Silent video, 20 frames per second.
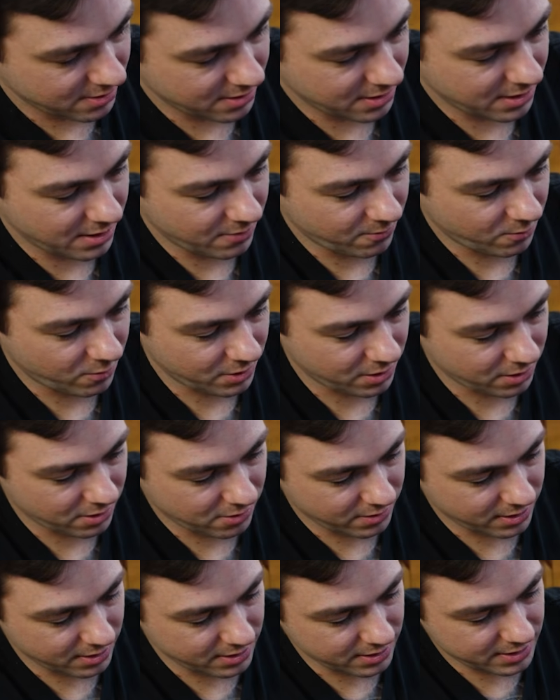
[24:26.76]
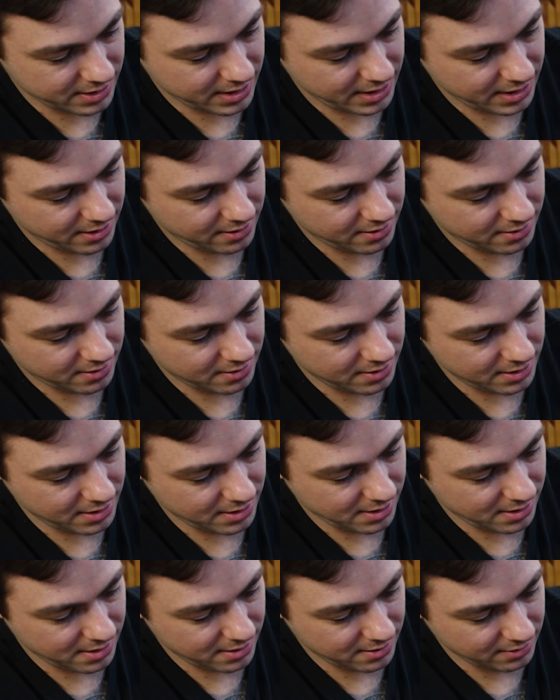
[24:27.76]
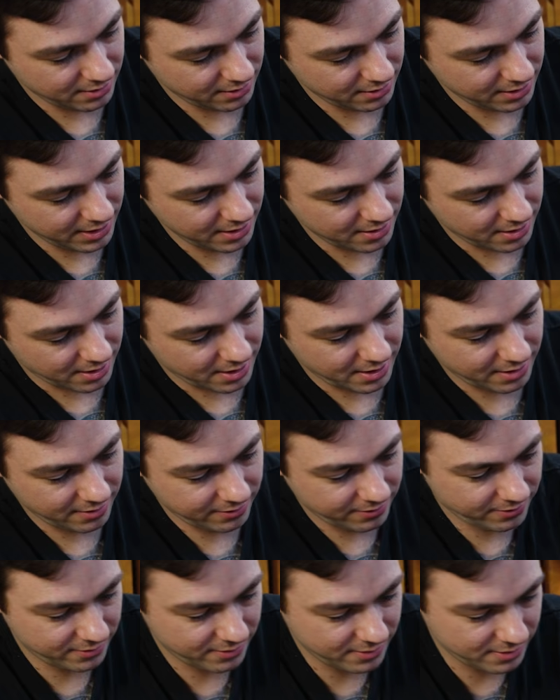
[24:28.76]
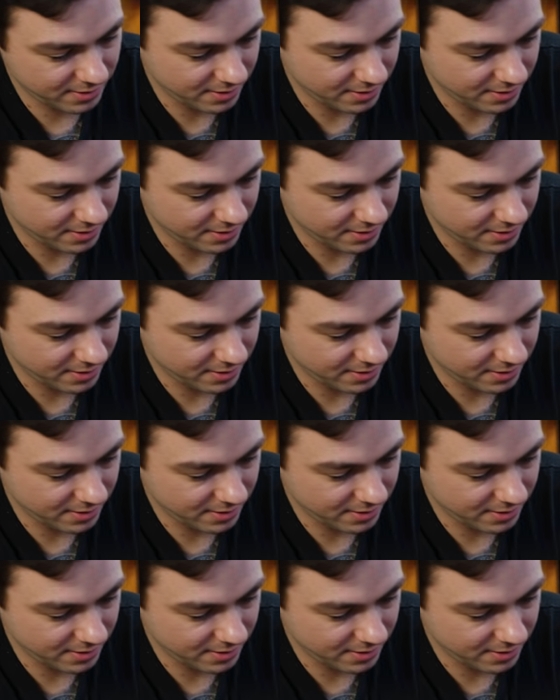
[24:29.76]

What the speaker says: And we're going to take the lid off,